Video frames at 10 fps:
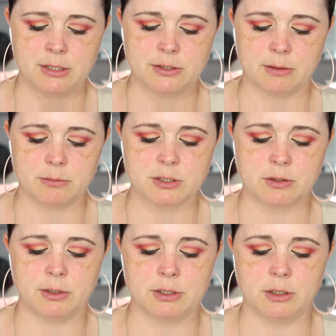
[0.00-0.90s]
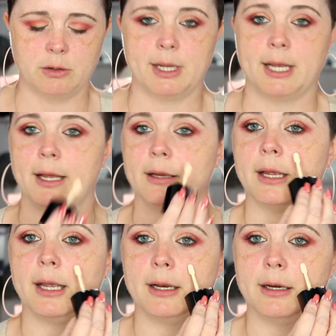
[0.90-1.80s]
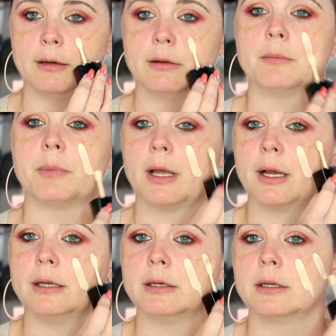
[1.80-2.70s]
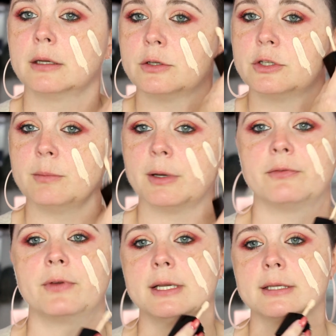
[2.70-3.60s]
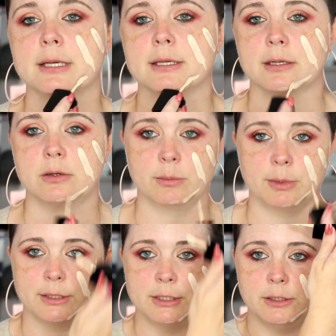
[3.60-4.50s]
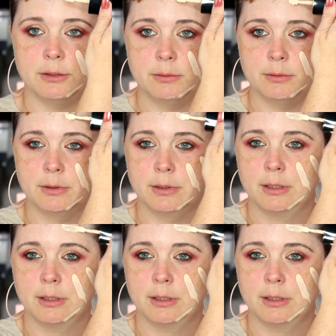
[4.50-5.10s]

so I'm just going to go ahead and apply it to my face as I normally do.